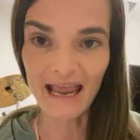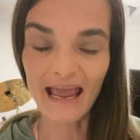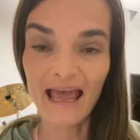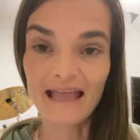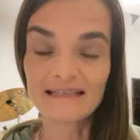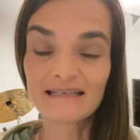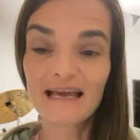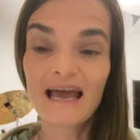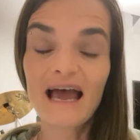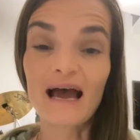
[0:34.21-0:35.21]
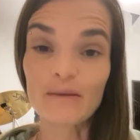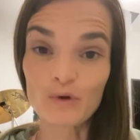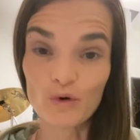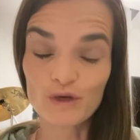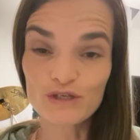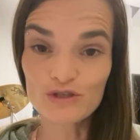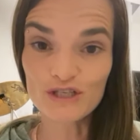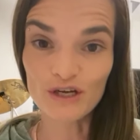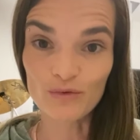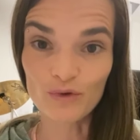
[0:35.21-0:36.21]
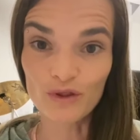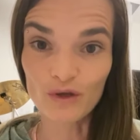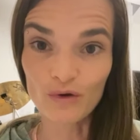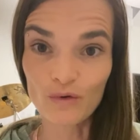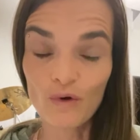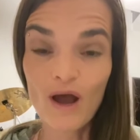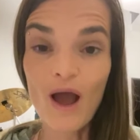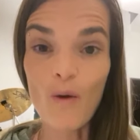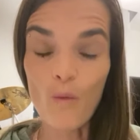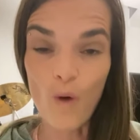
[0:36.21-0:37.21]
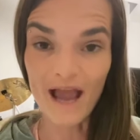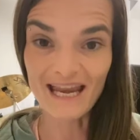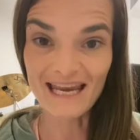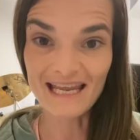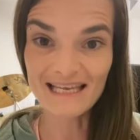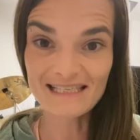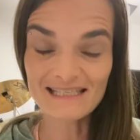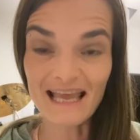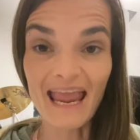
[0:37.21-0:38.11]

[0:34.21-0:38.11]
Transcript: And I'm going to share with you why that is.